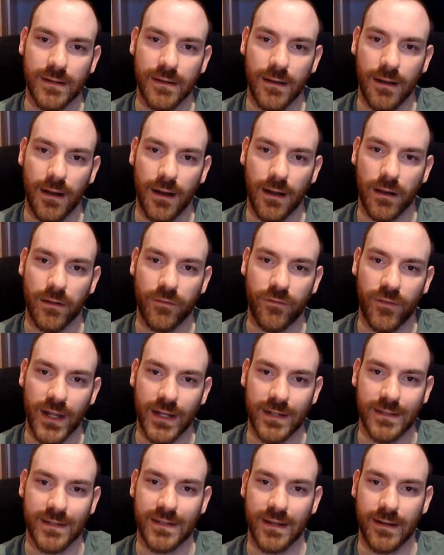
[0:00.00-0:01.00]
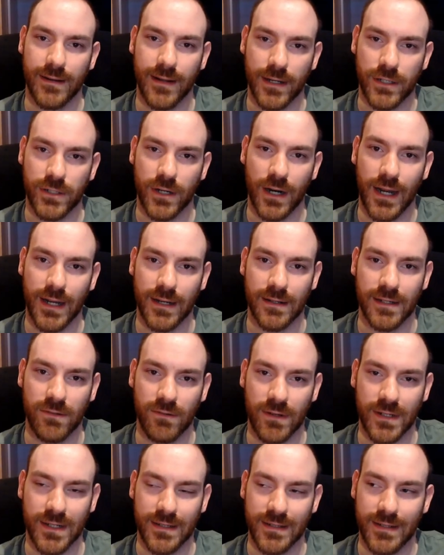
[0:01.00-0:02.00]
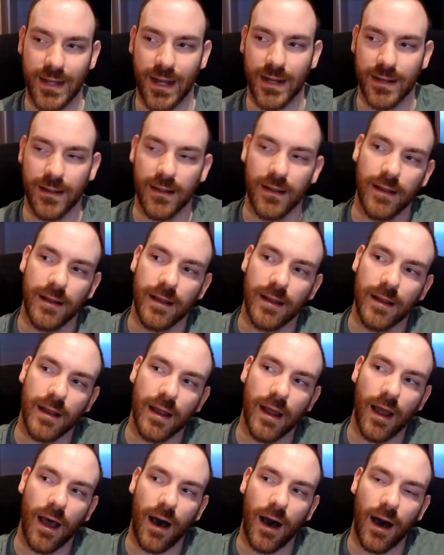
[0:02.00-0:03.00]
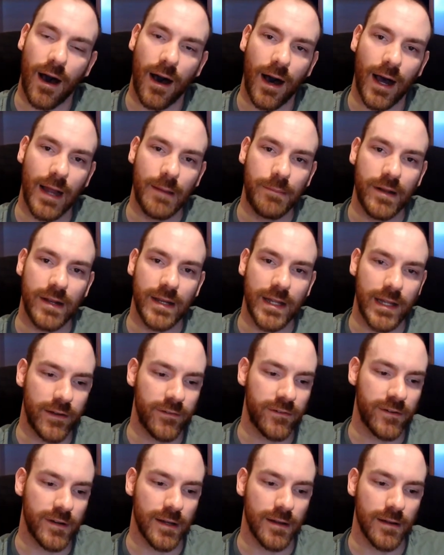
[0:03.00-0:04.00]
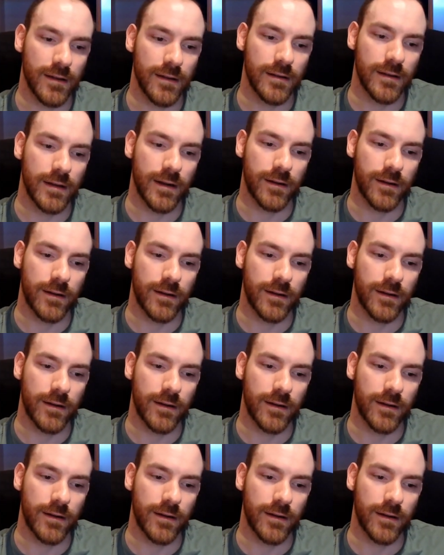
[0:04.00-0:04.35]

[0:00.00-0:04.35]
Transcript: are the things that they're trying to understand. I believe, for the, the